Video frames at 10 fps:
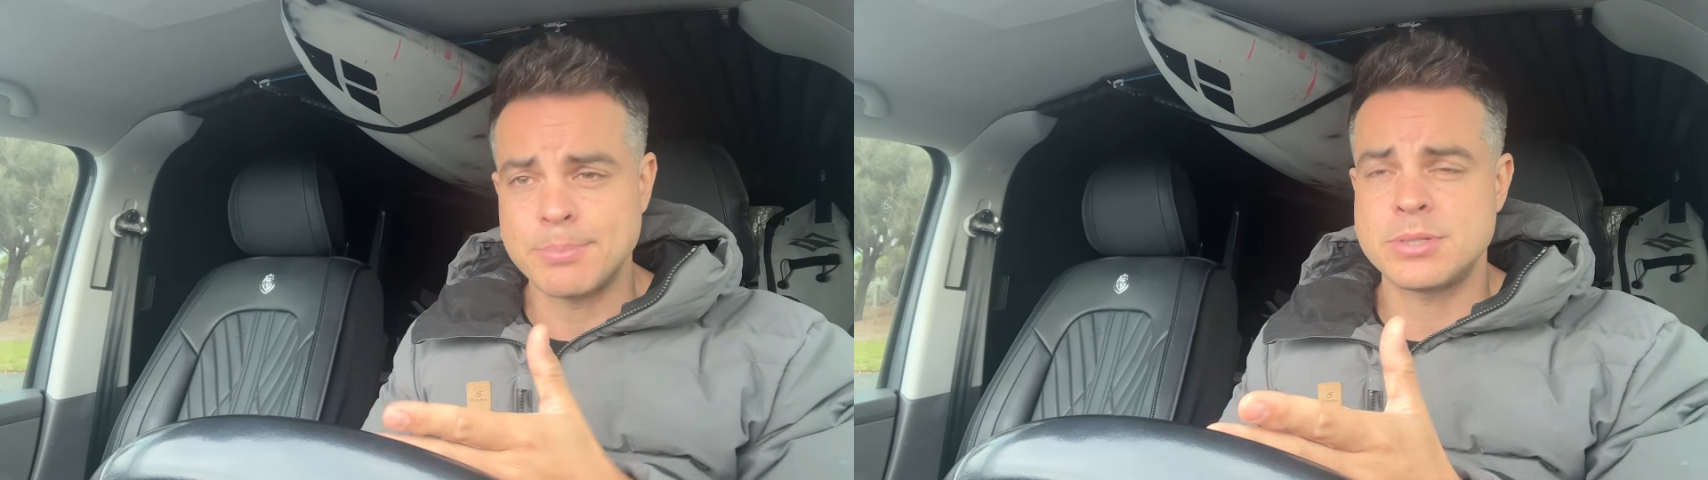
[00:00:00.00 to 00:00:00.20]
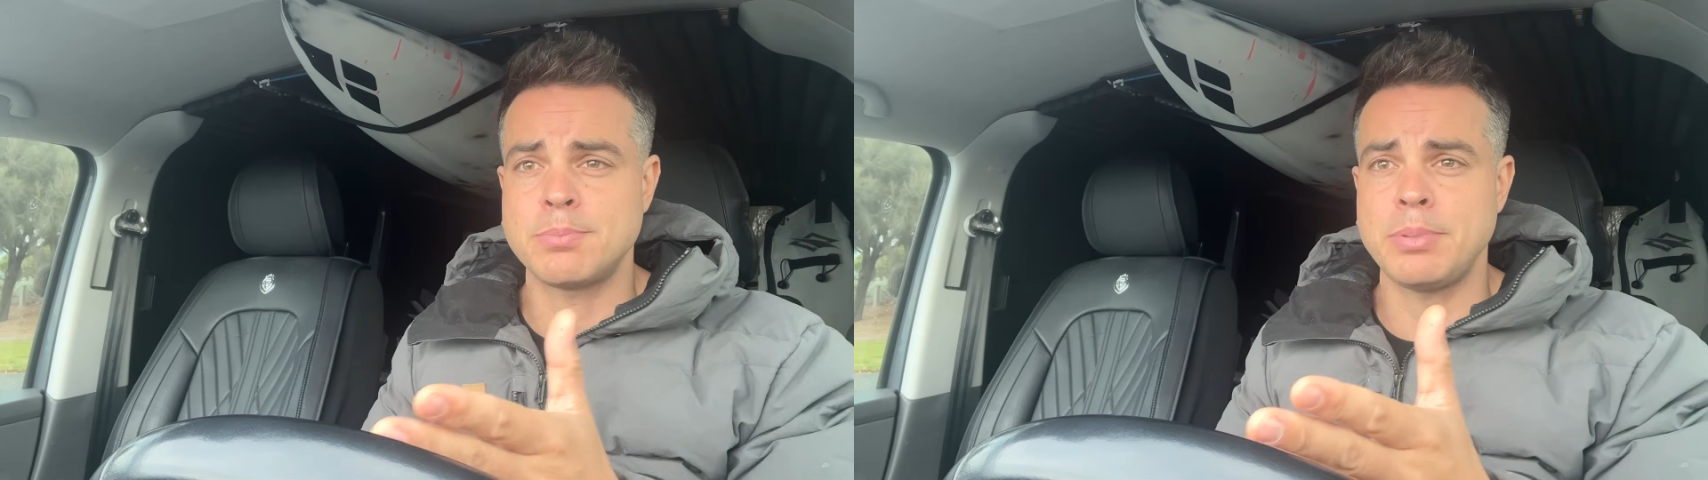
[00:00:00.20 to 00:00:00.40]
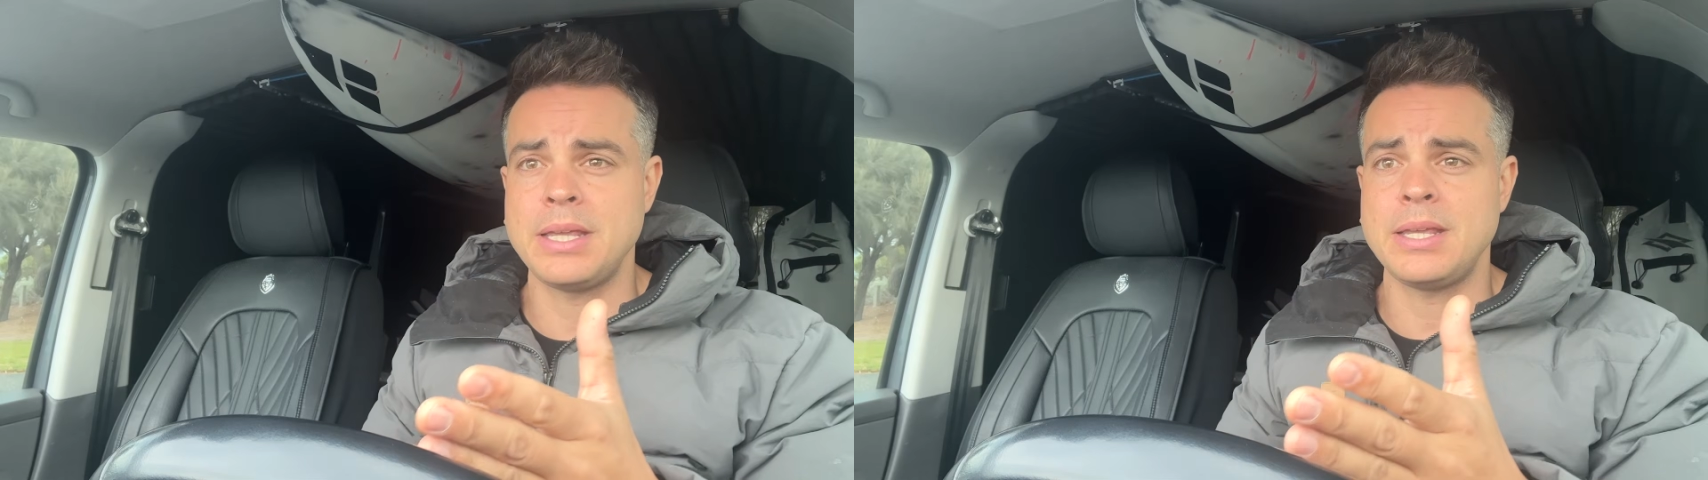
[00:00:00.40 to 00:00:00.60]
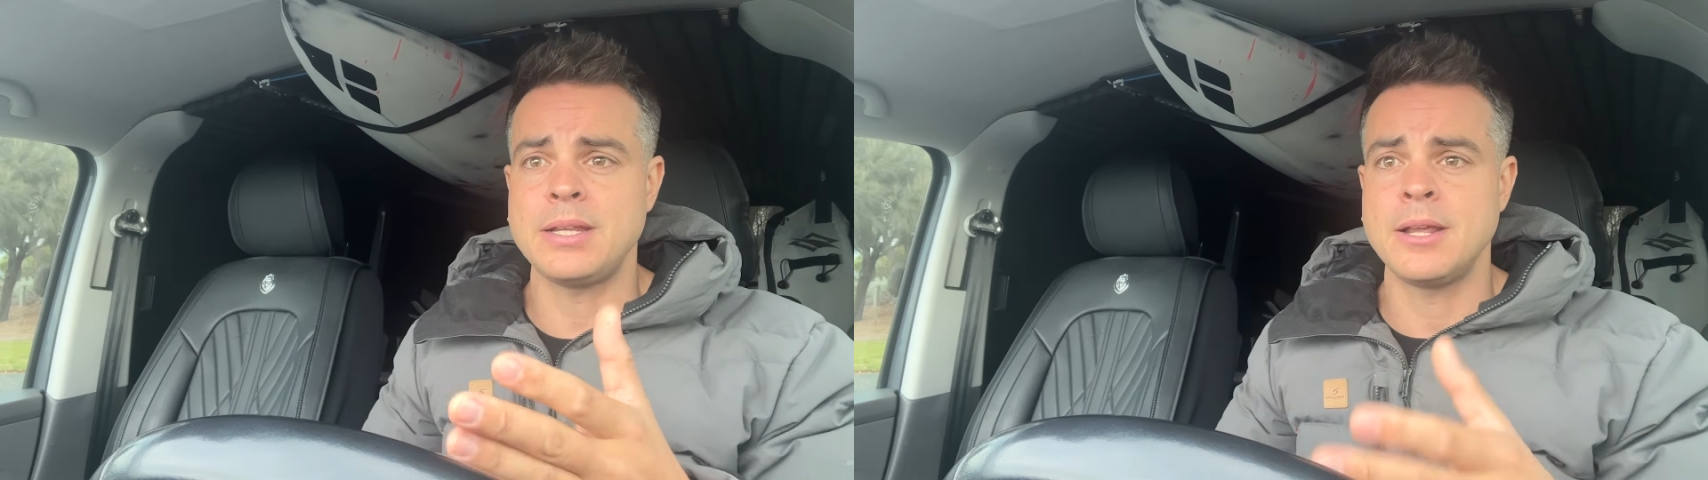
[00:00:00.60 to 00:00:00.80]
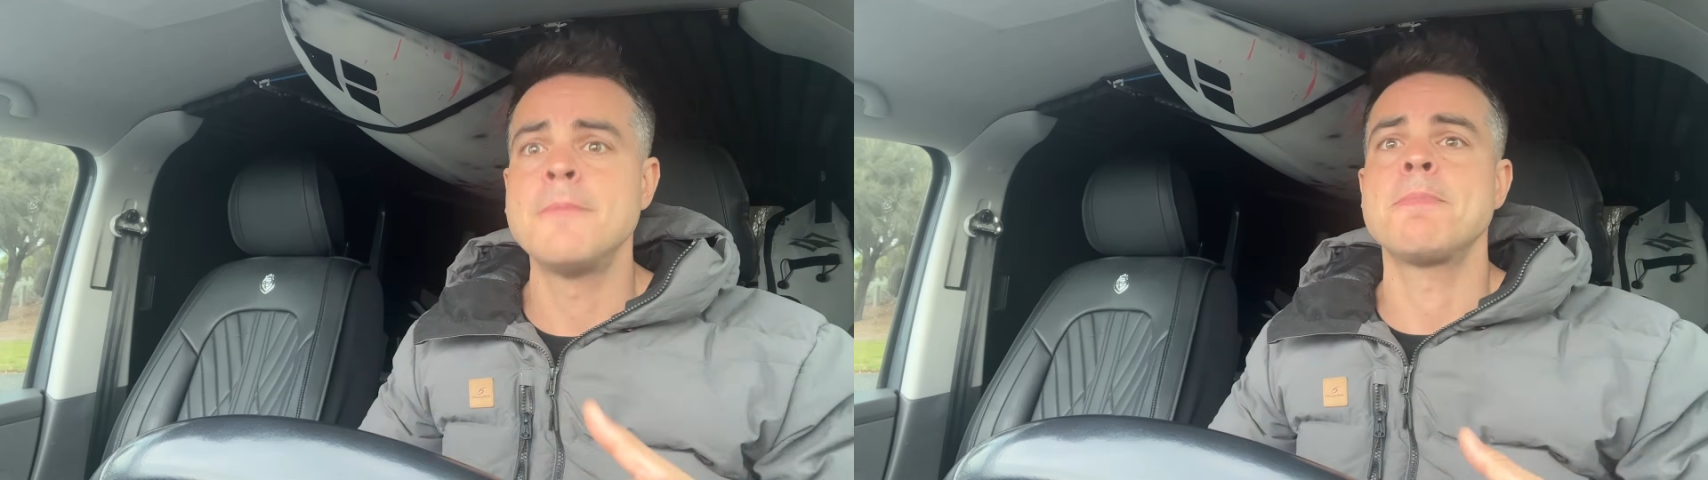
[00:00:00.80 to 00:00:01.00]

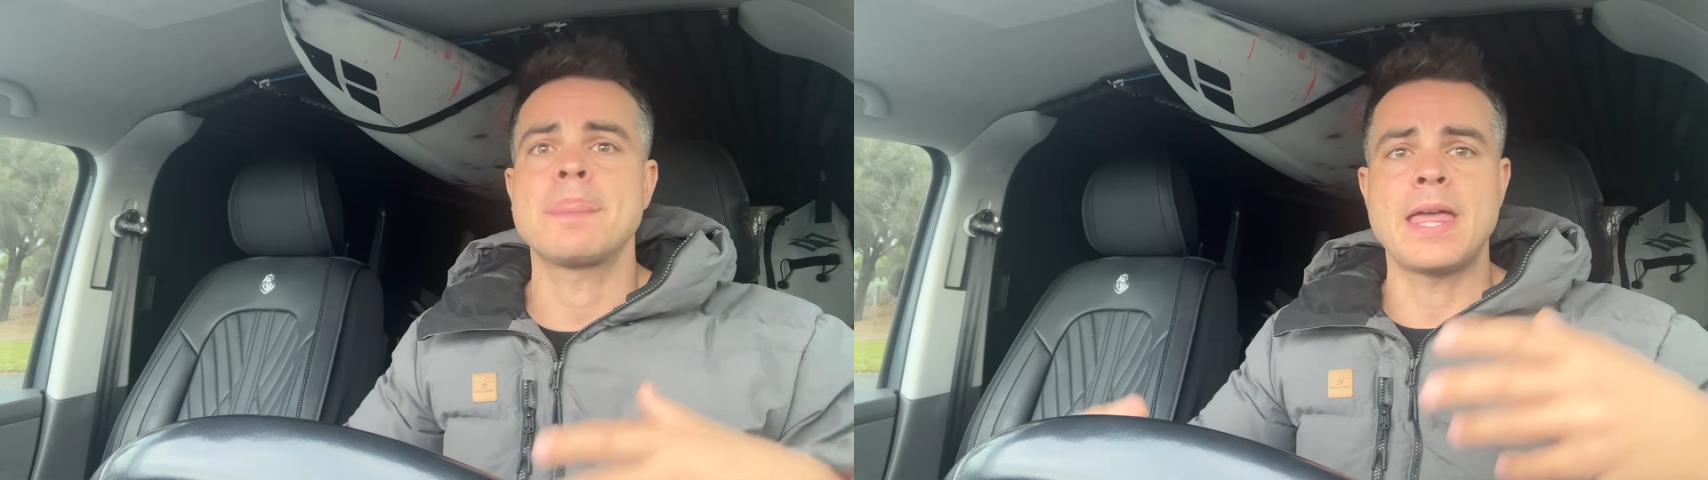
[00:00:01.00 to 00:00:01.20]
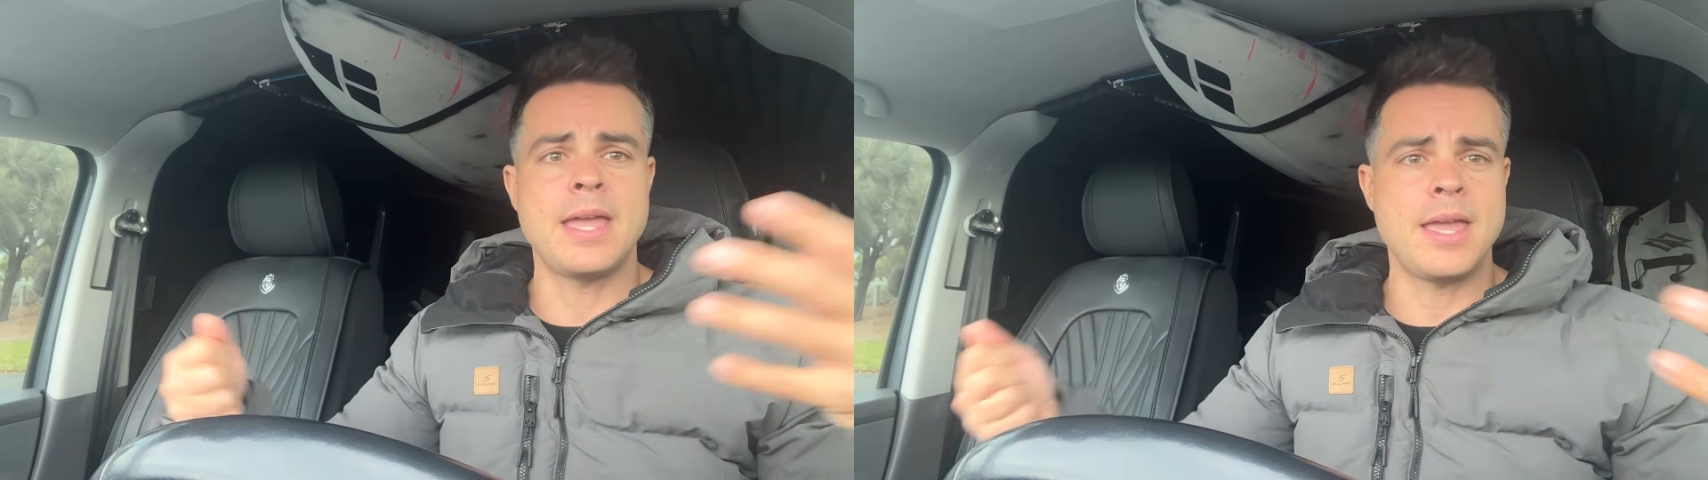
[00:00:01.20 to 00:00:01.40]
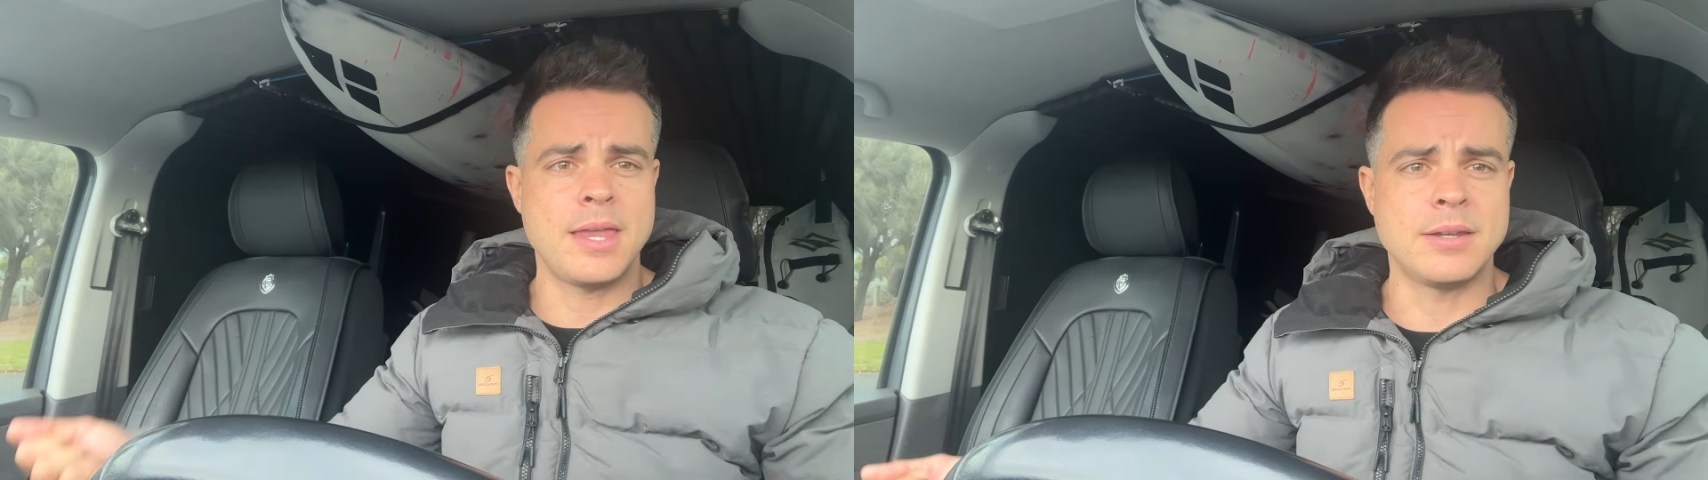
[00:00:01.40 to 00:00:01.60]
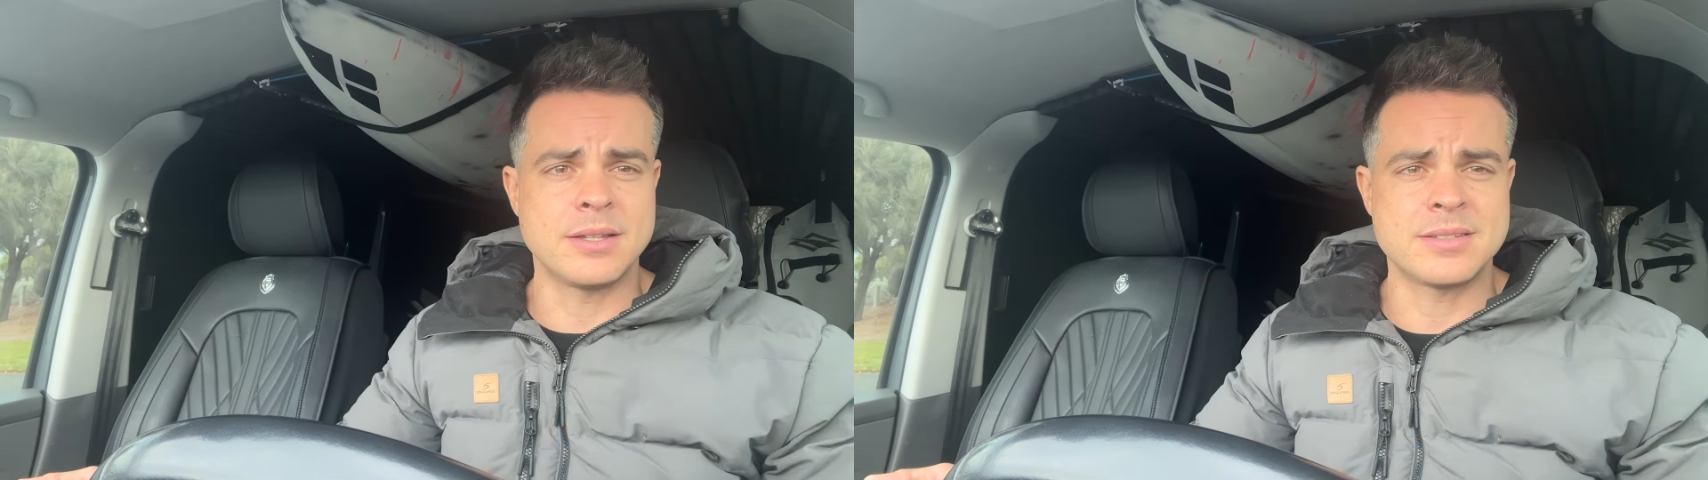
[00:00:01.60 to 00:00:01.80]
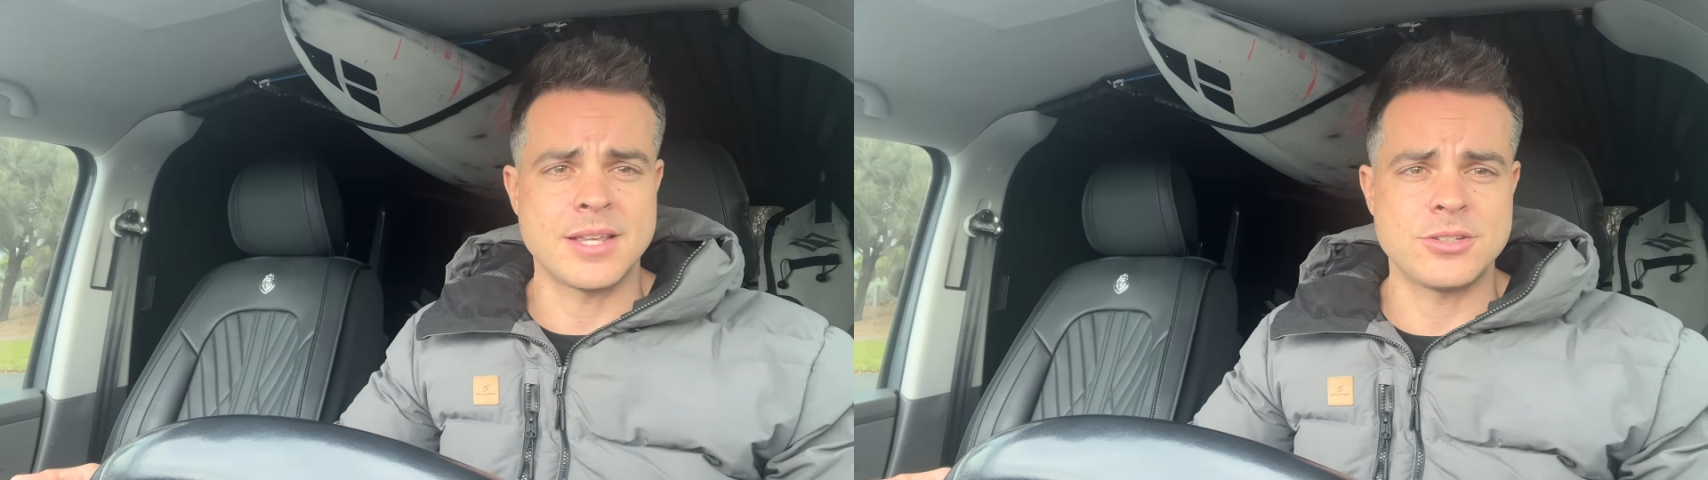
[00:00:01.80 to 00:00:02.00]
speed and
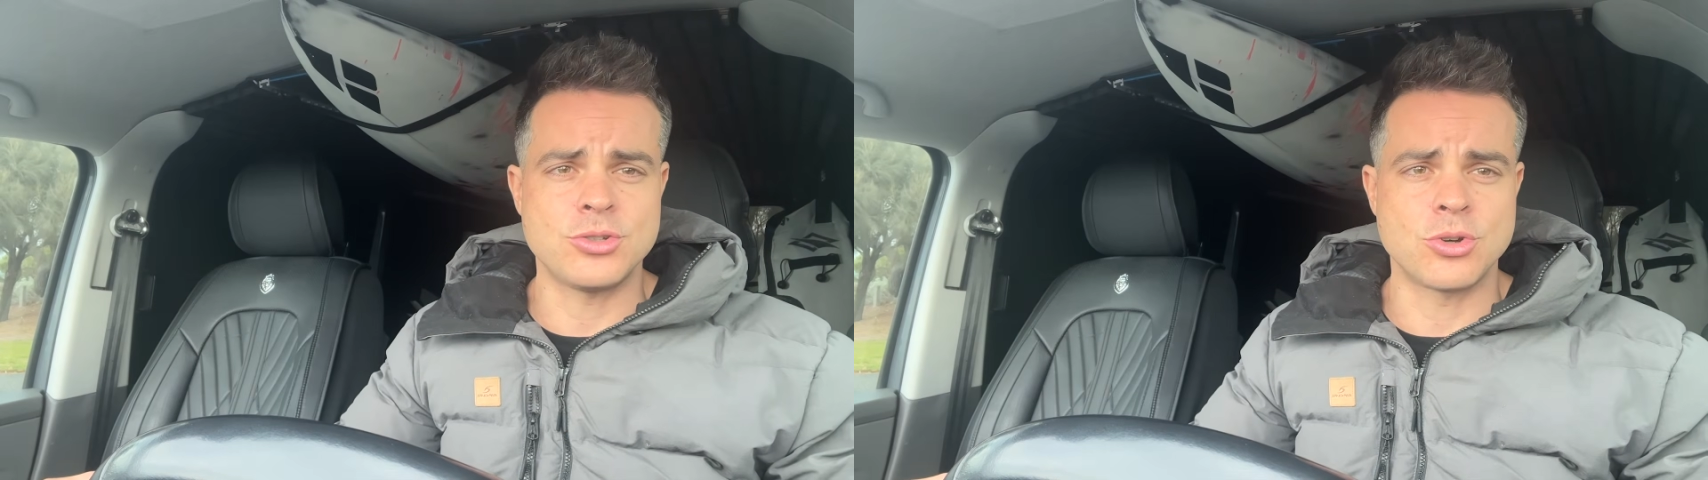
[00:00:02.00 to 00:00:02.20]
assess your